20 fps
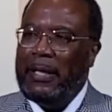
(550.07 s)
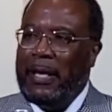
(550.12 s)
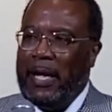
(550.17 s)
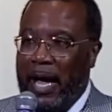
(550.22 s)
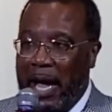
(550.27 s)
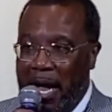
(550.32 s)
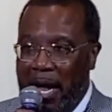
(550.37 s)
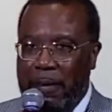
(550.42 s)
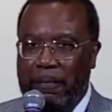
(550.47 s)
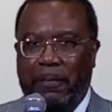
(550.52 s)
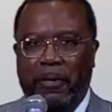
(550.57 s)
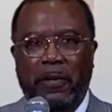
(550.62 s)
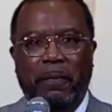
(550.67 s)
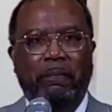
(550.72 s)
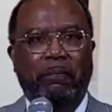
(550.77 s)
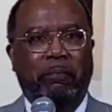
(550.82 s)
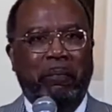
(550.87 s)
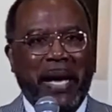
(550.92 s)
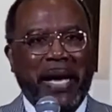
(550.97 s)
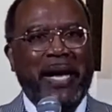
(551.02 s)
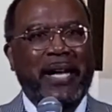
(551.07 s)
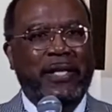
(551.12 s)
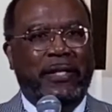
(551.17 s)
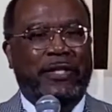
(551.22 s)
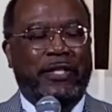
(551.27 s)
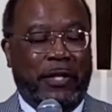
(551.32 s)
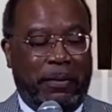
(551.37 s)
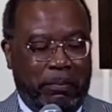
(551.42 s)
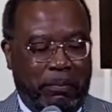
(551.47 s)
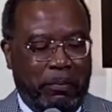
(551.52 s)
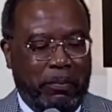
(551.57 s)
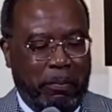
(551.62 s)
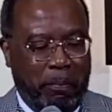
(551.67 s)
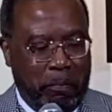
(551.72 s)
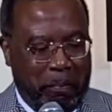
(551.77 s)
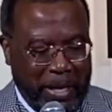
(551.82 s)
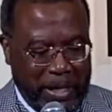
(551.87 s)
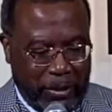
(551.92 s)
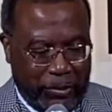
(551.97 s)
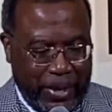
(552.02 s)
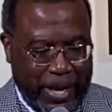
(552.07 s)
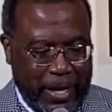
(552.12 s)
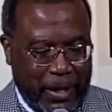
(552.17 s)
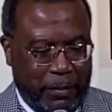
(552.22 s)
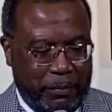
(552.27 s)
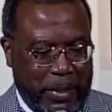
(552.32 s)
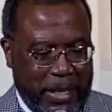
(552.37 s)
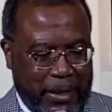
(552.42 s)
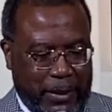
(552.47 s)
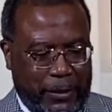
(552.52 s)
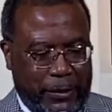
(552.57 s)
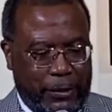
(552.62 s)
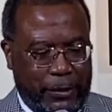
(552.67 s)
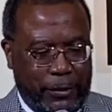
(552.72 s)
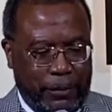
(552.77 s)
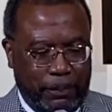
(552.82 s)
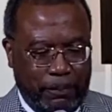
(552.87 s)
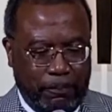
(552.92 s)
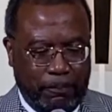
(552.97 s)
Abram made some bitter enemies.